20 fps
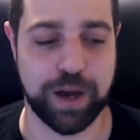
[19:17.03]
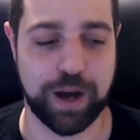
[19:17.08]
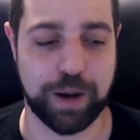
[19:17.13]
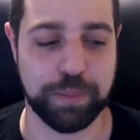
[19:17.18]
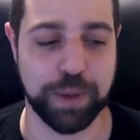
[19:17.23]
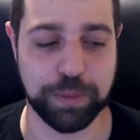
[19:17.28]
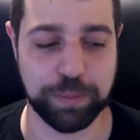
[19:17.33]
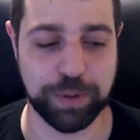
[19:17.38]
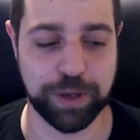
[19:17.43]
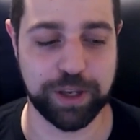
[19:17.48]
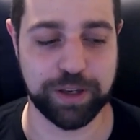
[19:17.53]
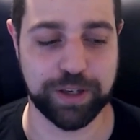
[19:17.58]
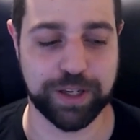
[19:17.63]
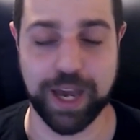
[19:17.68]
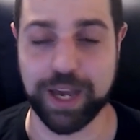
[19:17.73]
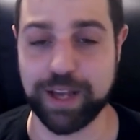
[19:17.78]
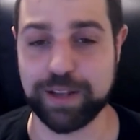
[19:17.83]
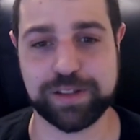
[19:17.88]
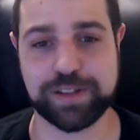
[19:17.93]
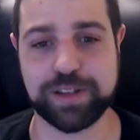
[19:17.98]
maybe
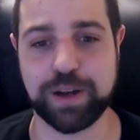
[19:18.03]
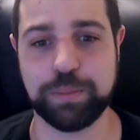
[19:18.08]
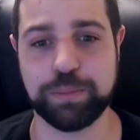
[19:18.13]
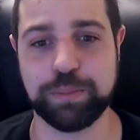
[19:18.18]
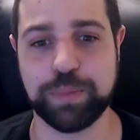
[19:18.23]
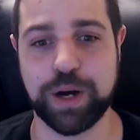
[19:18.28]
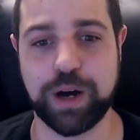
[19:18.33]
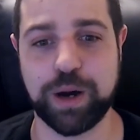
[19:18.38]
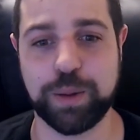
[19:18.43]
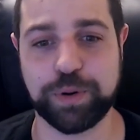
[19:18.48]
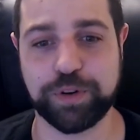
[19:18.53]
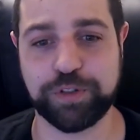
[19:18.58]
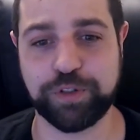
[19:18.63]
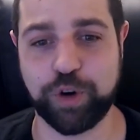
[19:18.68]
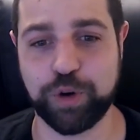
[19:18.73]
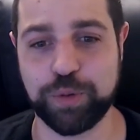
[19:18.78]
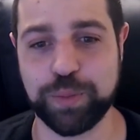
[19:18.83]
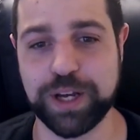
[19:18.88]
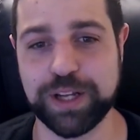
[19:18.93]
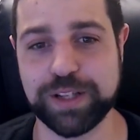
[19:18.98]
gain some
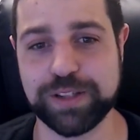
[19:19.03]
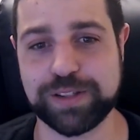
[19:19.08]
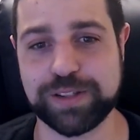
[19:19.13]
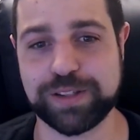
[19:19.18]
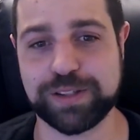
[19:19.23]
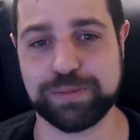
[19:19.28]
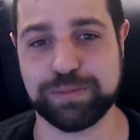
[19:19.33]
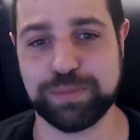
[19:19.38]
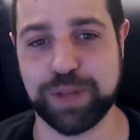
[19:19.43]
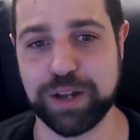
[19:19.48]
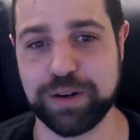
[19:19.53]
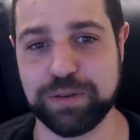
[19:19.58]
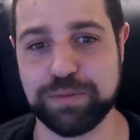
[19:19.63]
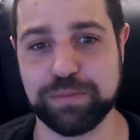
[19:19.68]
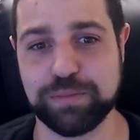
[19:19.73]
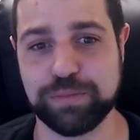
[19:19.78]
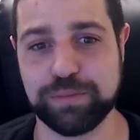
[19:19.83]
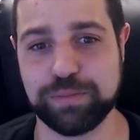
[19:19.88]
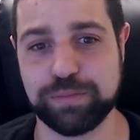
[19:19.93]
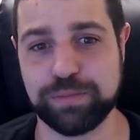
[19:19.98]
performance,
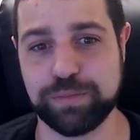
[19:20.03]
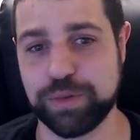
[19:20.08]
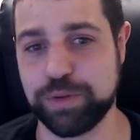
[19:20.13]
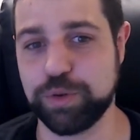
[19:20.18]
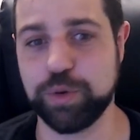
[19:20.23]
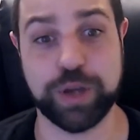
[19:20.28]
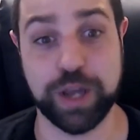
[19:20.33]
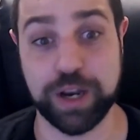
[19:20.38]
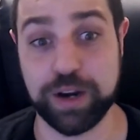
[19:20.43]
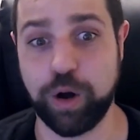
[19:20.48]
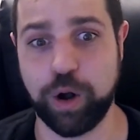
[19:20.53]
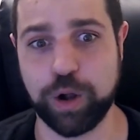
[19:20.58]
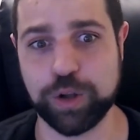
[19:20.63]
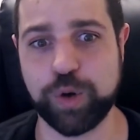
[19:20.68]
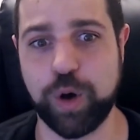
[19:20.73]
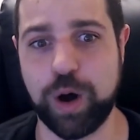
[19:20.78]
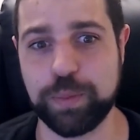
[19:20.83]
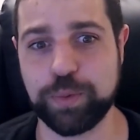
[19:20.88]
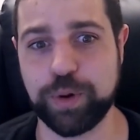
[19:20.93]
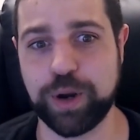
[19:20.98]
then you can
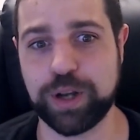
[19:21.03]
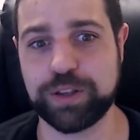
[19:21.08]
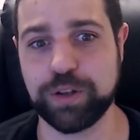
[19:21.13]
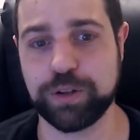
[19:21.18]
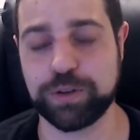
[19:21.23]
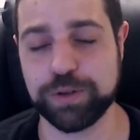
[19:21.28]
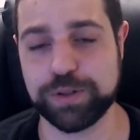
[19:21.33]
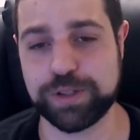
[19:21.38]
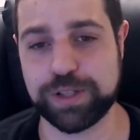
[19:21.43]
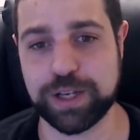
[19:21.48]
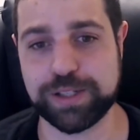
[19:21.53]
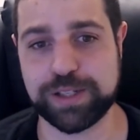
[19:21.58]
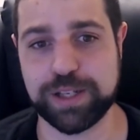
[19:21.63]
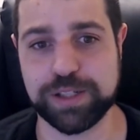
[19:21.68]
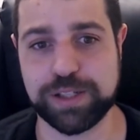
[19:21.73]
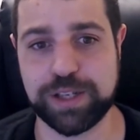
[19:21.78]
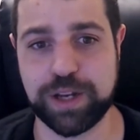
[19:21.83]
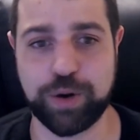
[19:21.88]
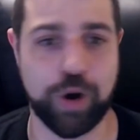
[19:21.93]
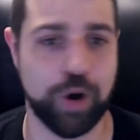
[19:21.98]
also upgrade to
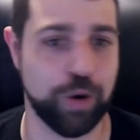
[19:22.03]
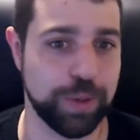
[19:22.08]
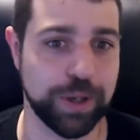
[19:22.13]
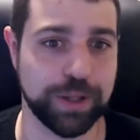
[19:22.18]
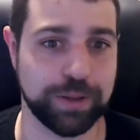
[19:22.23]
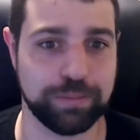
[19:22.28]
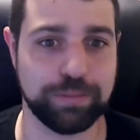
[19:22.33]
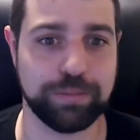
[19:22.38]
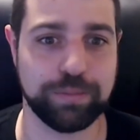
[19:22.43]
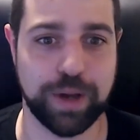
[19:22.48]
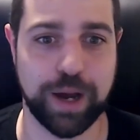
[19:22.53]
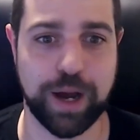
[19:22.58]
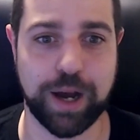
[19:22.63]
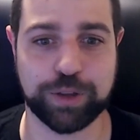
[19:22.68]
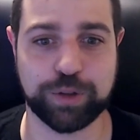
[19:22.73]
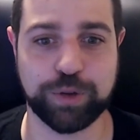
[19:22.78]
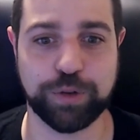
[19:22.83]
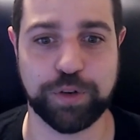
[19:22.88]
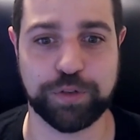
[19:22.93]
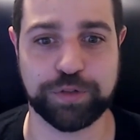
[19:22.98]
2.16.0, but
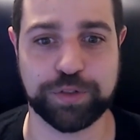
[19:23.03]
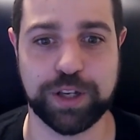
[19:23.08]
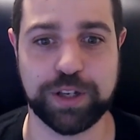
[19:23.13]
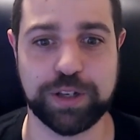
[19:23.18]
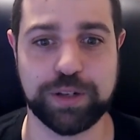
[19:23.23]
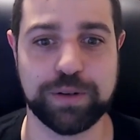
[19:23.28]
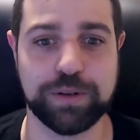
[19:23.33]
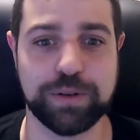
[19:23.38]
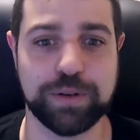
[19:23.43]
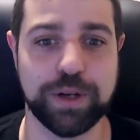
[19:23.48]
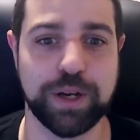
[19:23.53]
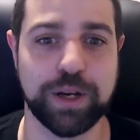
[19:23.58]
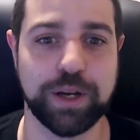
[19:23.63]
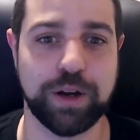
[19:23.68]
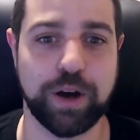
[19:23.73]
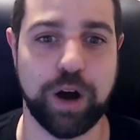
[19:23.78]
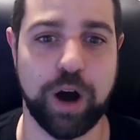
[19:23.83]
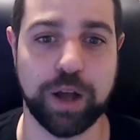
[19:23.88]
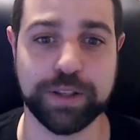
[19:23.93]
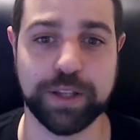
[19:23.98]
2.15
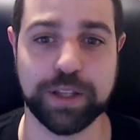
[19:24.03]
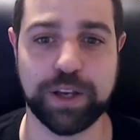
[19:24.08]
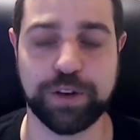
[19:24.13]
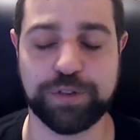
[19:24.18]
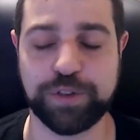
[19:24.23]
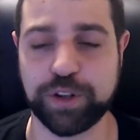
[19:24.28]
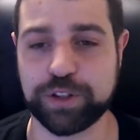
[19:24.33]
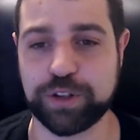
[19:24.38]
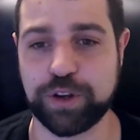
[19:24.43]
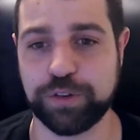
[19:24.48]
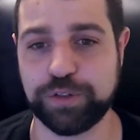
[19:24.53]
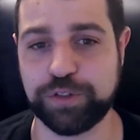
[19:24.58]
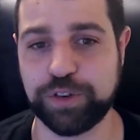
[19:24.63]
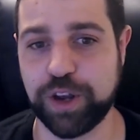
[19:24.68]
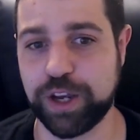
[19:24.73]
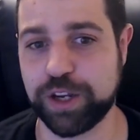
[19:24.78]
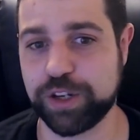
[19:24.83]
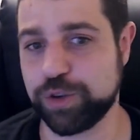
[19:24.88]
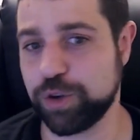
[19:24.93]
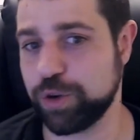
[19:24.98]
on the default
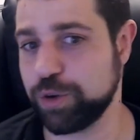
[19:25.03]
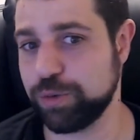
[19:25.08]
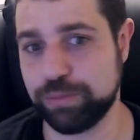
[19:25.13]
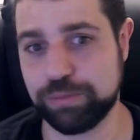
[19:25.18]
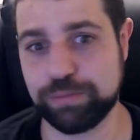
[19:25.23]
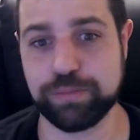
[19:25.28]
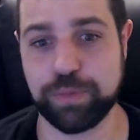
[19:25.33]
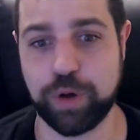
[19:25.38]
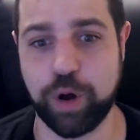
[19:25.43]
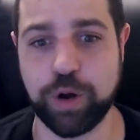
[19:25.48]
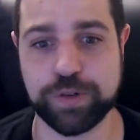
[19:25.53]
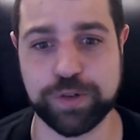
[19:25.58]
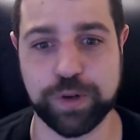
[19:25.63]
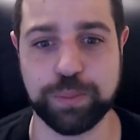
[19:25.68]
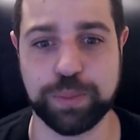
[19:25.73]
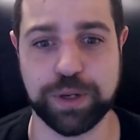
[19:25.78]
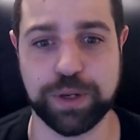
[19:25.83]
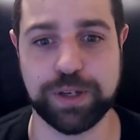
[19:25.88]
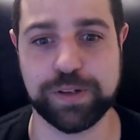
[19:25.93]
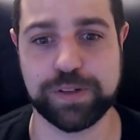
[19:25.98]
config should
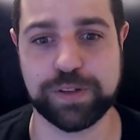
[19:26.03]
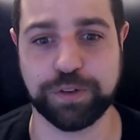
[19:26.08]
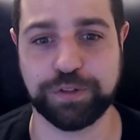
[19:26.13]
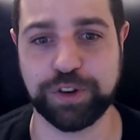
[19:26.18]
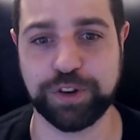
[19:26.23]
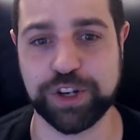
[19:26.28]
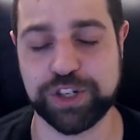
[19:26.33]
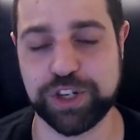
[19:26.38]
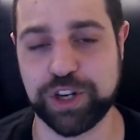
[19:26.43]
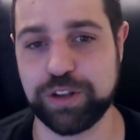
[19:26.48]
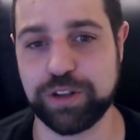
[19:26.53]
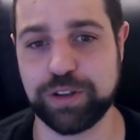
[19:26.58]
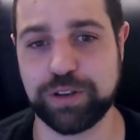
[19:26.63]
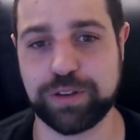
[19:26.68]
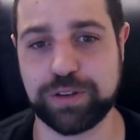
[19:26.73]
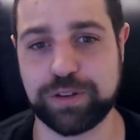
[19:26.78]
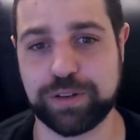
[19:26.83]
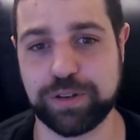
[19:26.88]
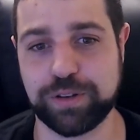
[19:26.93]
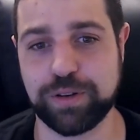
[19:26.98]
also be
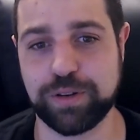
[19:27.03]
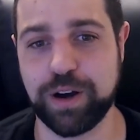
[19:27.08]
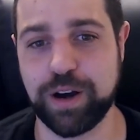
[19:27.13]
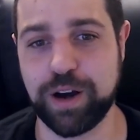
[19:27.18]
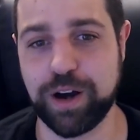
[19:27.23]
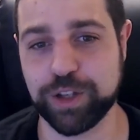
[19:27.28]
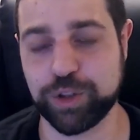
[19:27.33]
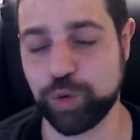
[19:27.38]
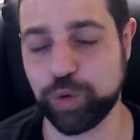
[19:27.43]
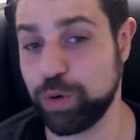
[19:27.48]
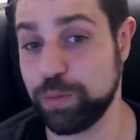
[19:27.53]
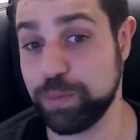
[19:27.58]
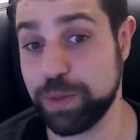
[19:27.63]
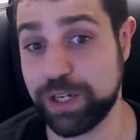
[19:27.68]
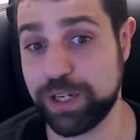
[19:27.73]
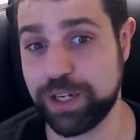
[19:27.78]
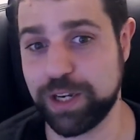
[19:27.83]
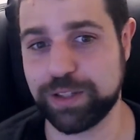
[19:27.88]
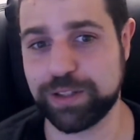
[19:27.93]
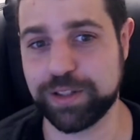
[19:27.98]
sufficient to
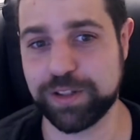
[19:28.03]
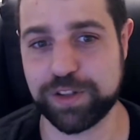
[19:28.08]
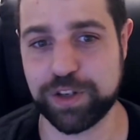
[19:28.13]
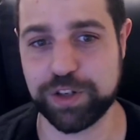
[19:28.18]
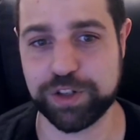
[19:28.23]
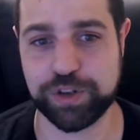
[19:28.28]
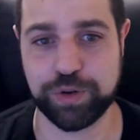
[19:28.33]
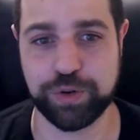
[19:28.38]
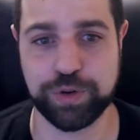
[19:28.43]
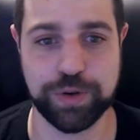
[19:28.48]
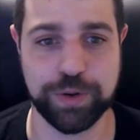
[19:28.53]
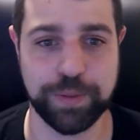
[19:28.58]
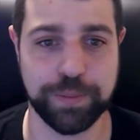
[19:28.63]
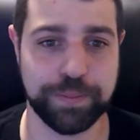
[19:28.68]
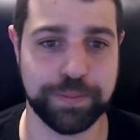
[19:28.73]
remediate this issue.